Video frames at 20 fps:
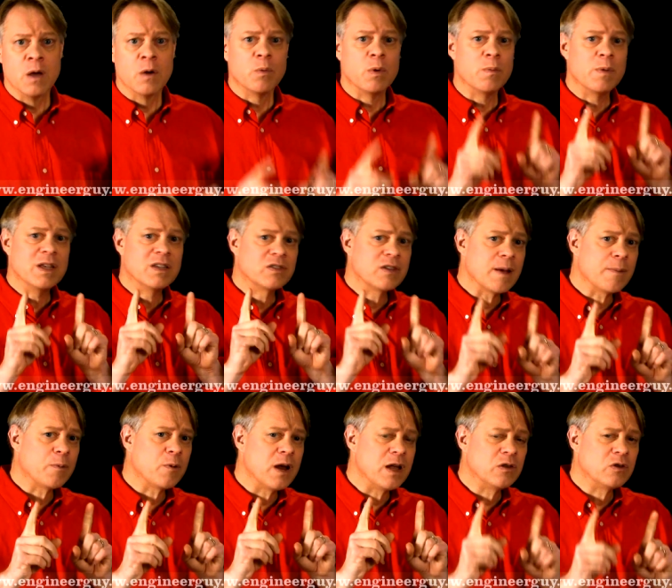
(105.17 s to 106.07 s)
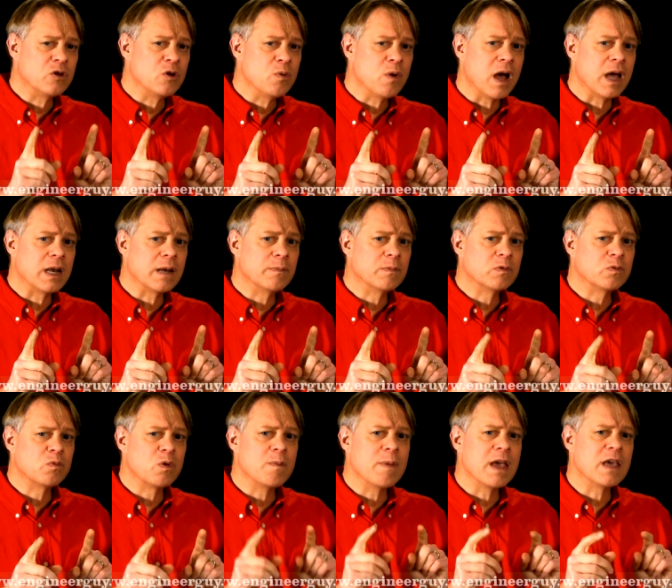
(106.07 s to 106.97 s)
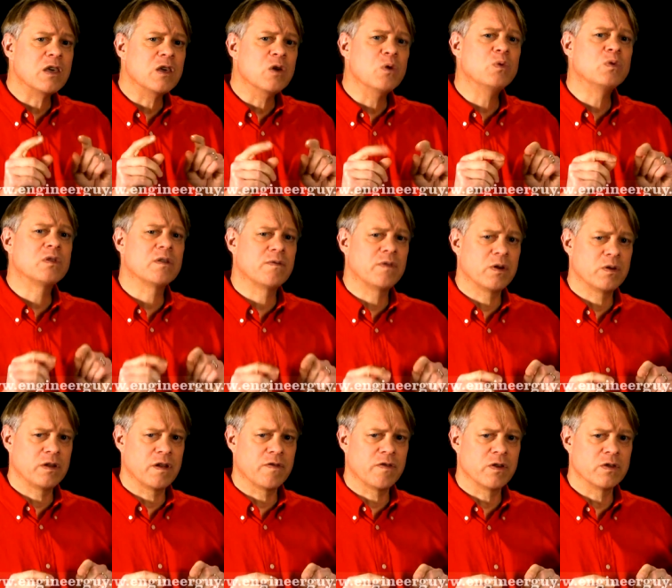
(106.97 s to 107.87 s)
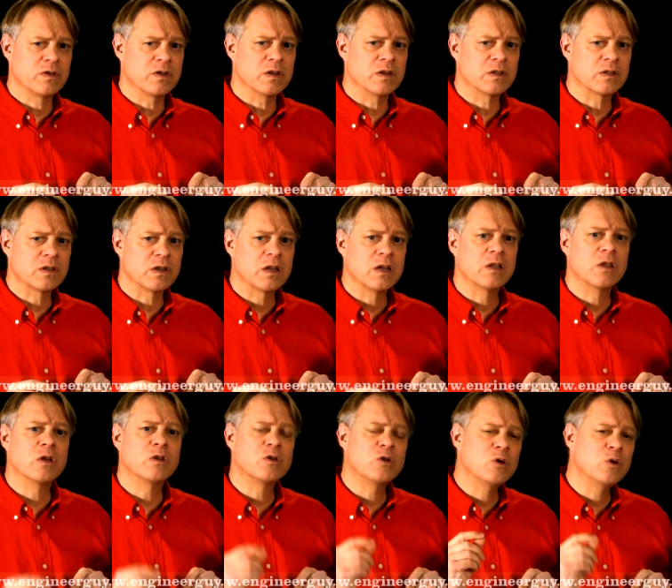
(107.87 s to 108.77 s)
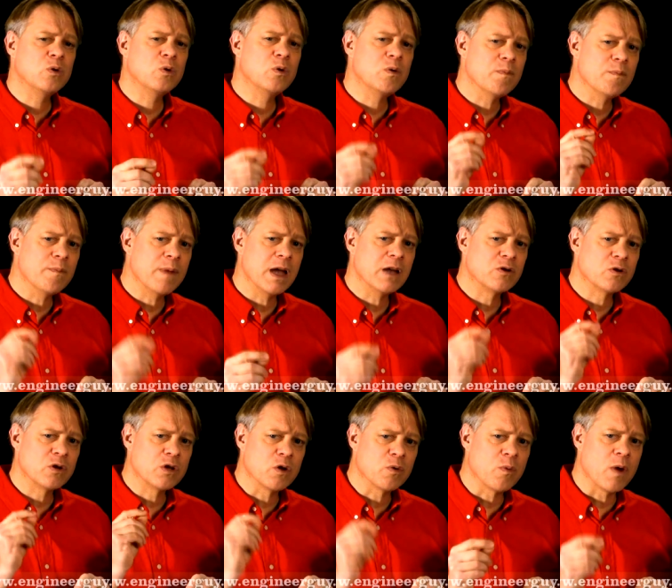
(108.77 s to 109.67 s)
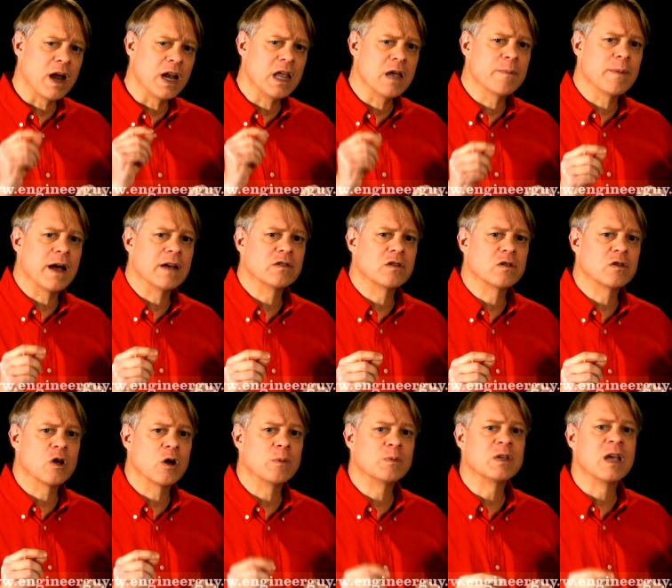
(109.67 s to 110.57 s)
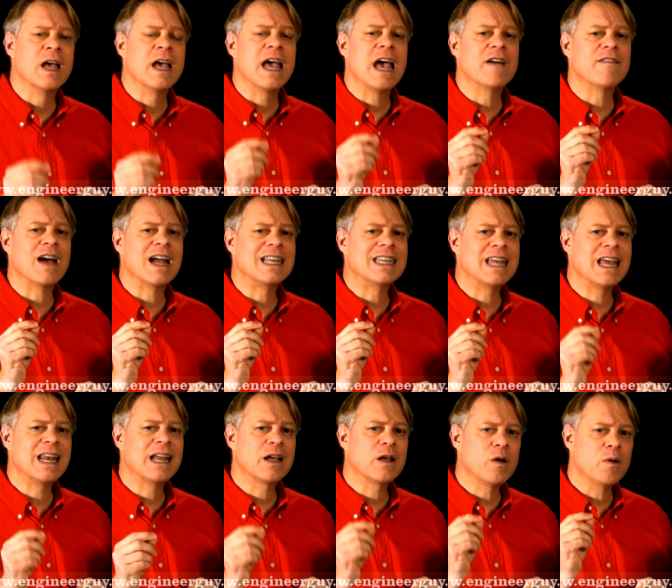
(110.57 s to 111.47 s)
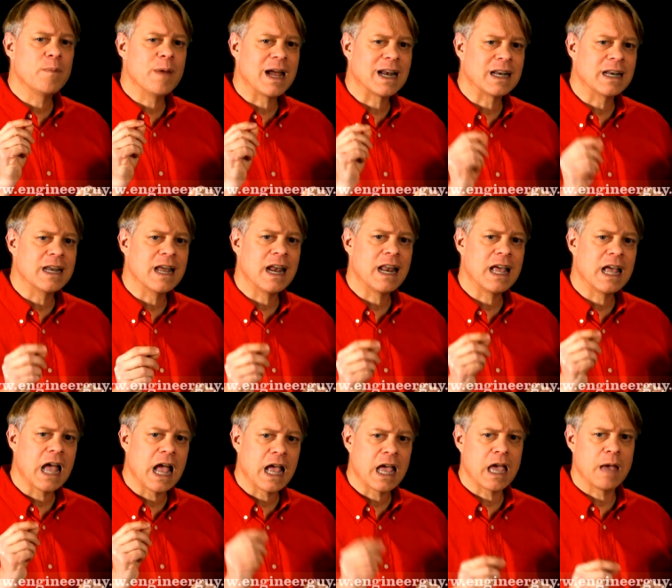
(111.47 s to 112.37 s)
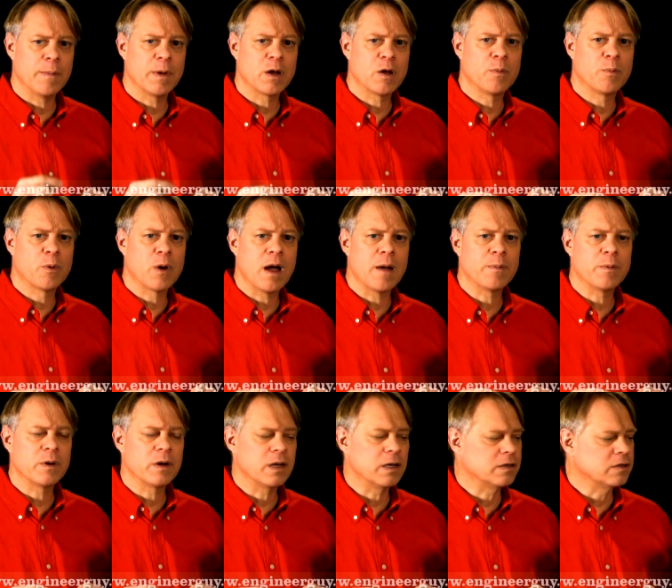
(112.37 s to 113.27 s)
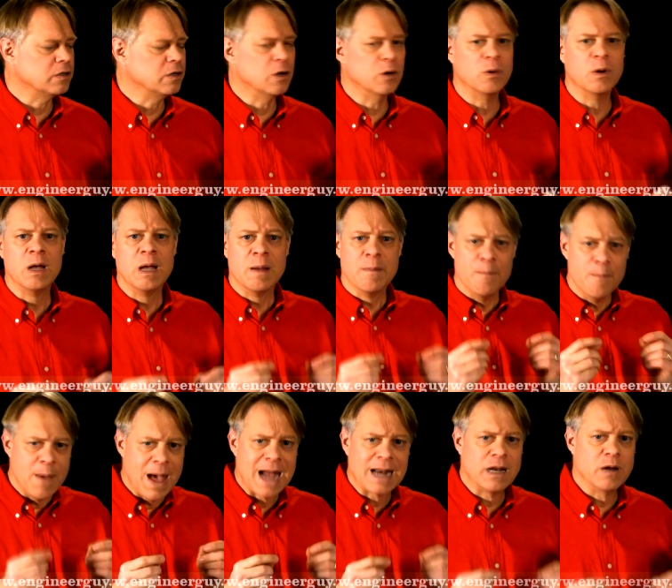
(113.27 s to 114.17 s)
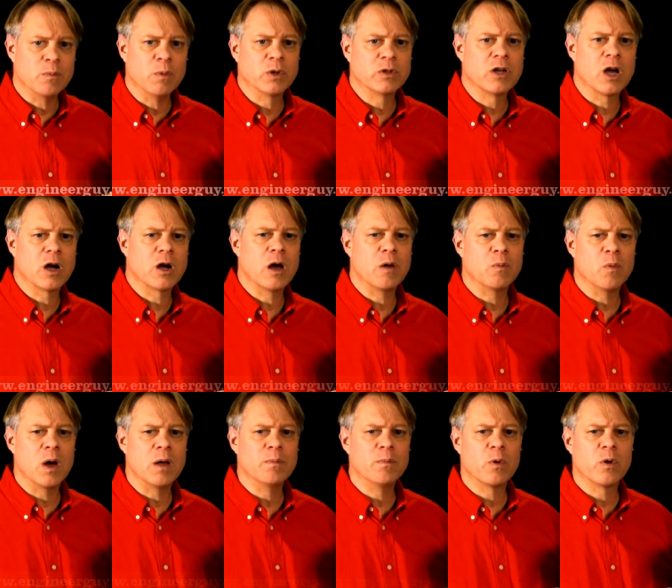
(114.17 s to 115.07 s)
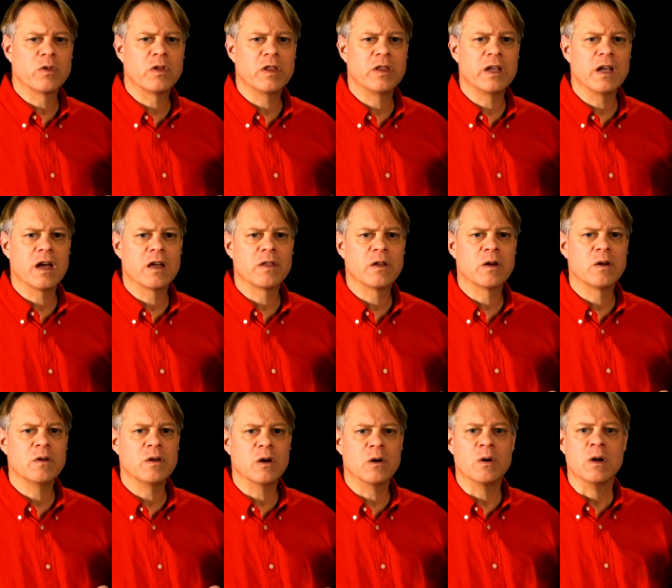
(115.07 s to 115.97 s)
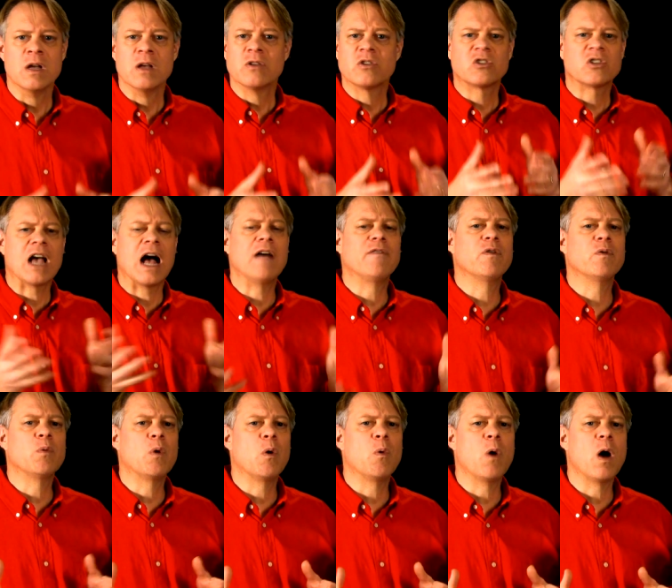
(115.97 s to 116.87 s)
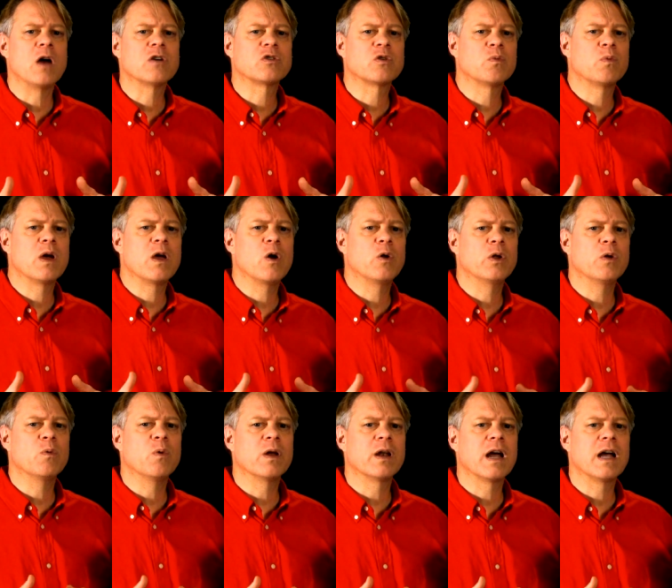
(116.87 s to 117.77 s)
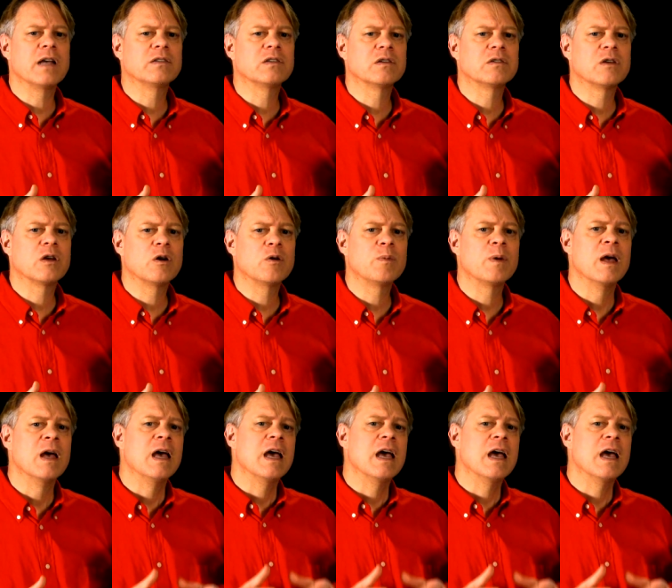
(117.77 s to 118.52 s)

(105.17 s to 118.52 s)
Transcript: When we separate two items, we make use of their differences. The two major uranium isotopes have identical magnetic and chemical properties. No magnet will tug on one more than the other, no solvent will wash away only one isotope,